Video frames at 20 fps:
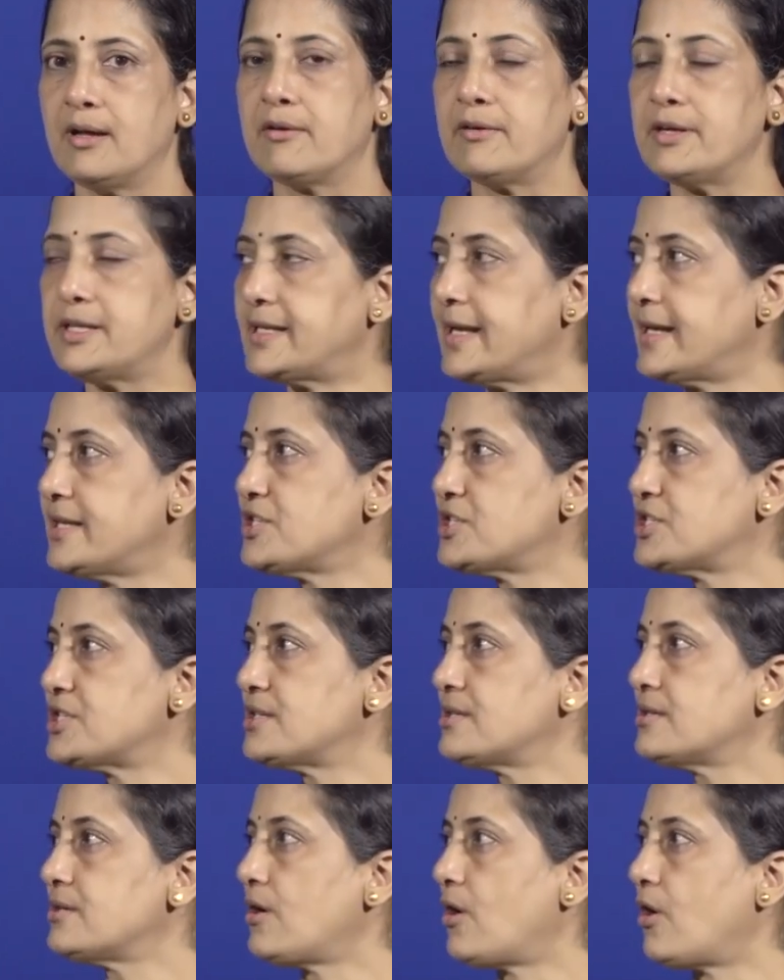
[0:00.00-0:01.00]

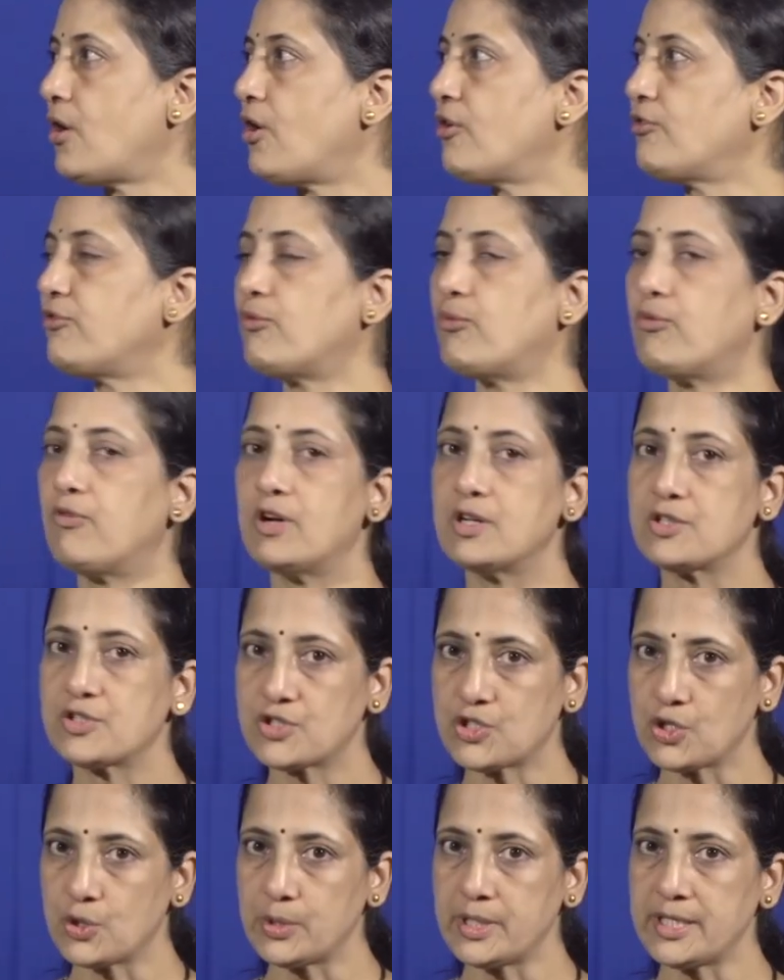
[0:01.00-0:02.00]
retention of
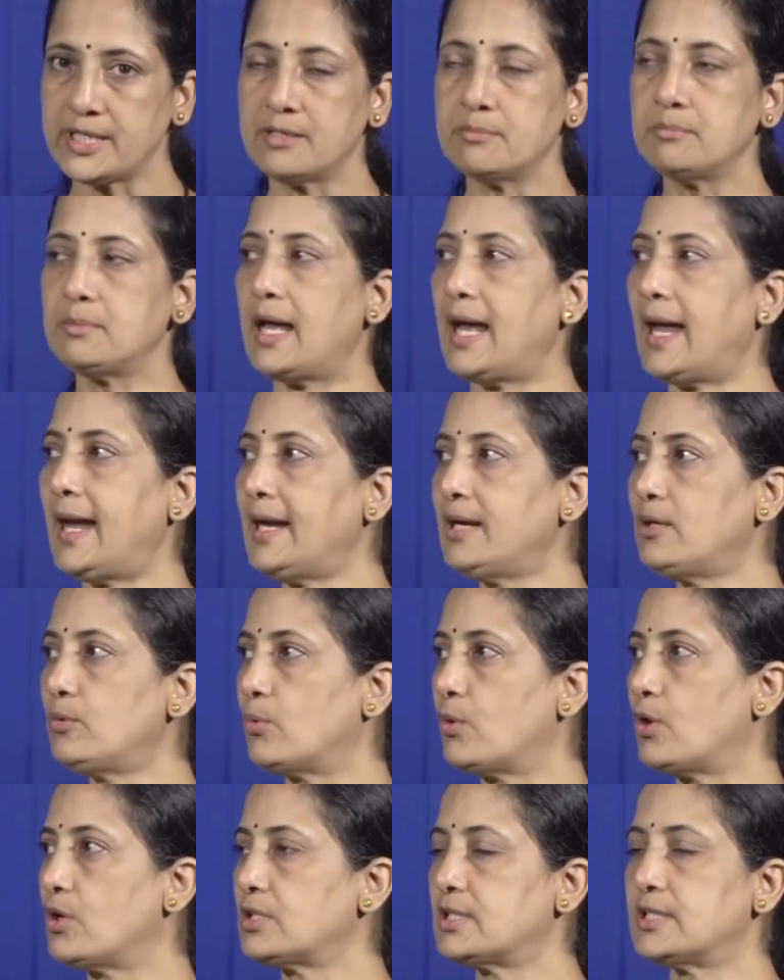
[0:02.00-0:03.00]
sodium and
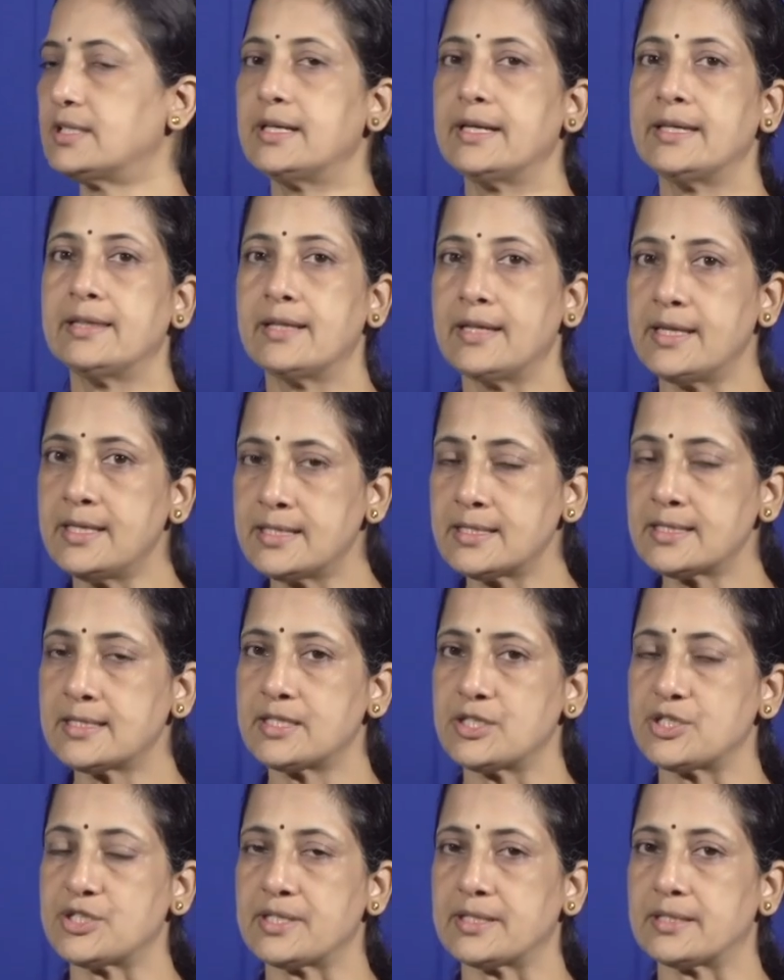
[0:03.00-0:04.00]
water in the
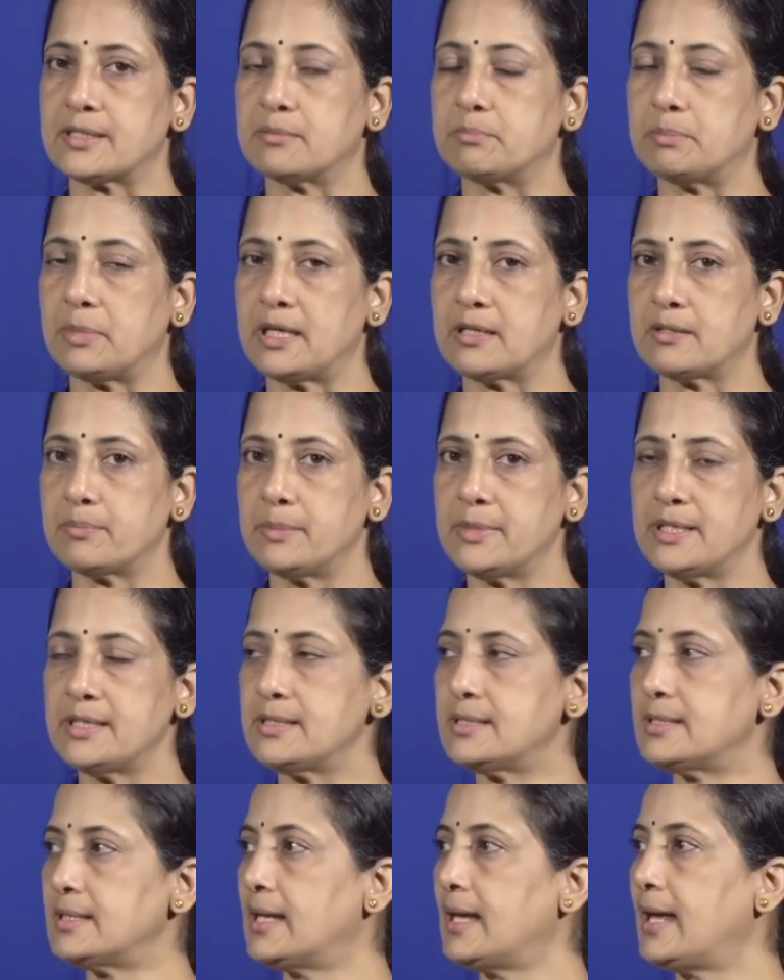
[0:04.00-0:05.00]
interstitial
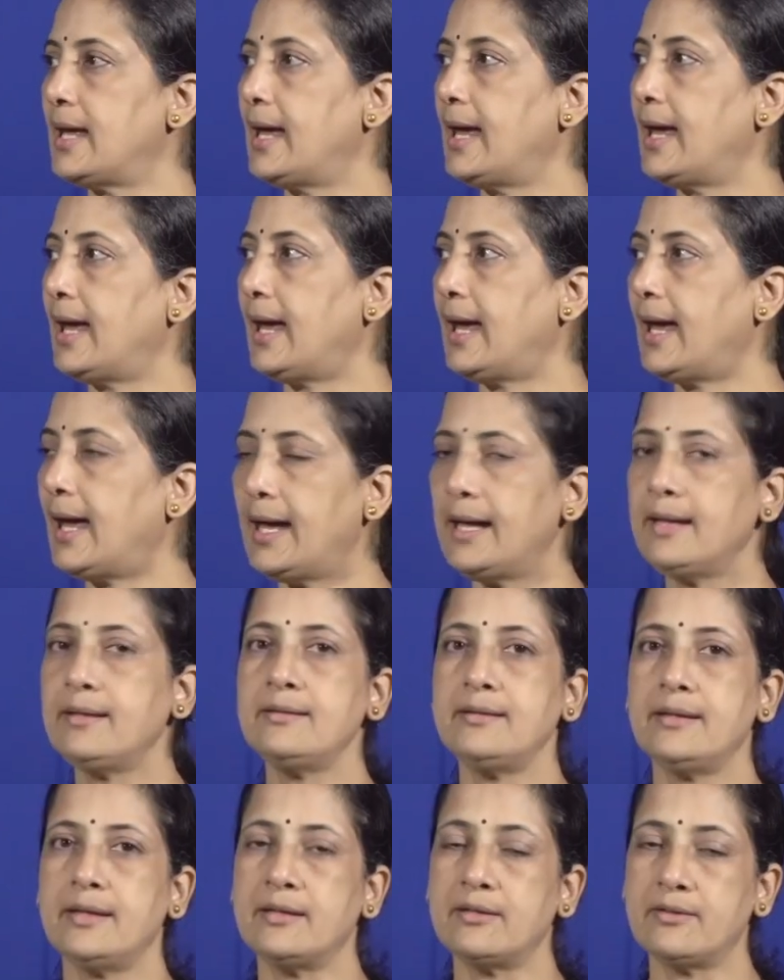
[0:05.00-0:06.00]
compartment,
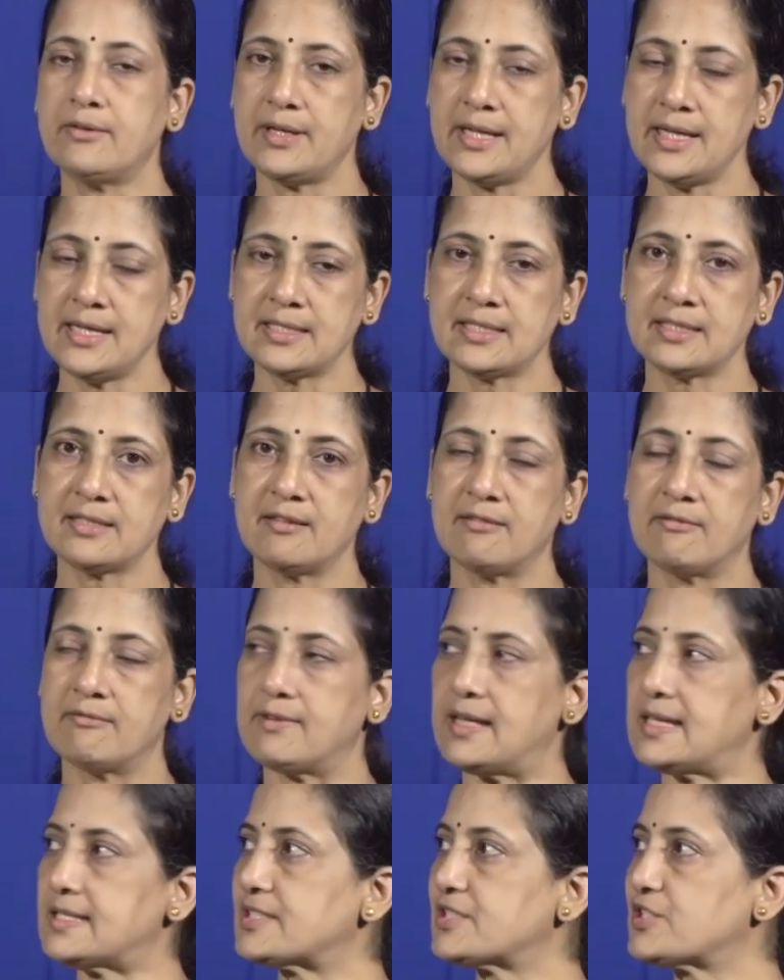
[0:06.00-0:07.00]
and increased
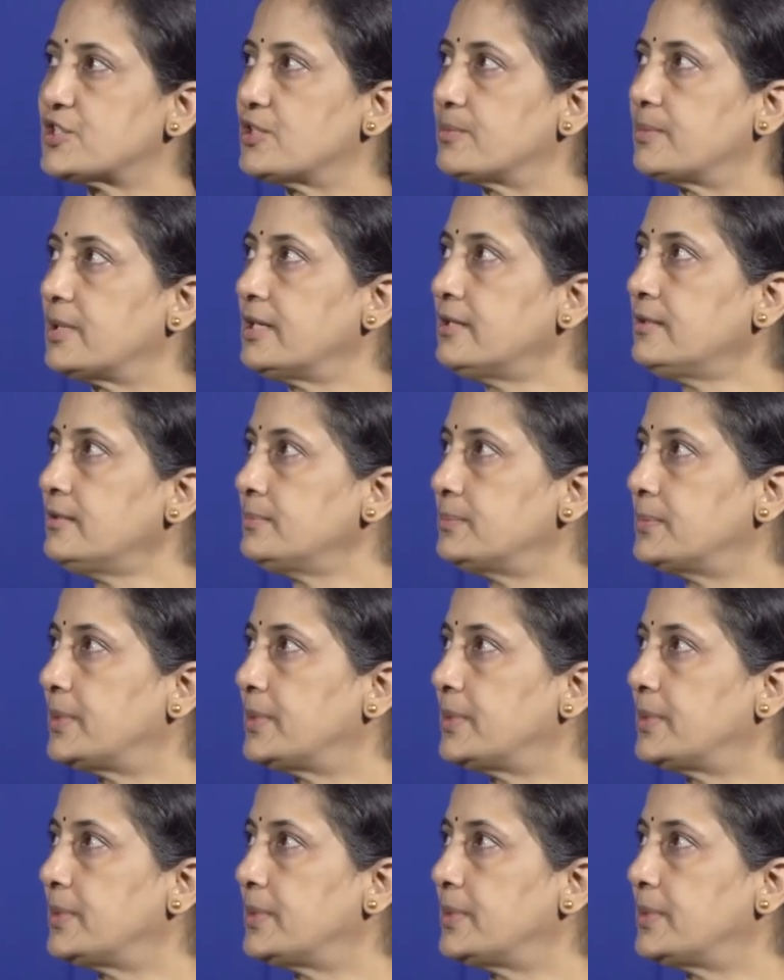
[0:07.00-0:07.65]
vascular